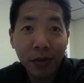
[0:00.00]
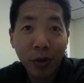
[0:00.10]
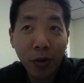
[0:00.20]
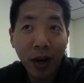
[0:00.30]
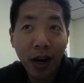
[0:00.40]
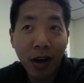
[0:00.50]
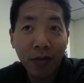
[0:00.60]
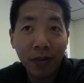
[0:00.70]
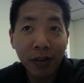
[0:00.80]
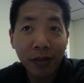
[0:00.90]
quite
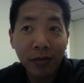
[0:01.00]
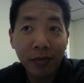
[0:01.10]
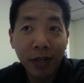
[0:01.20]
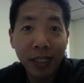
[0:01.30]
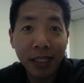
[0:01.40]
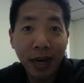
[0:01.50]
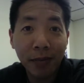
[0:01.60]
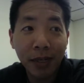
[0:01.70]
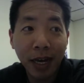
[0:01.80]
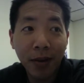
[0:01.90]
often when it's nap
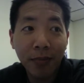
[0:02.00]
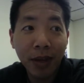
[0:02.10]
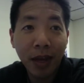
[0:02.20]
time.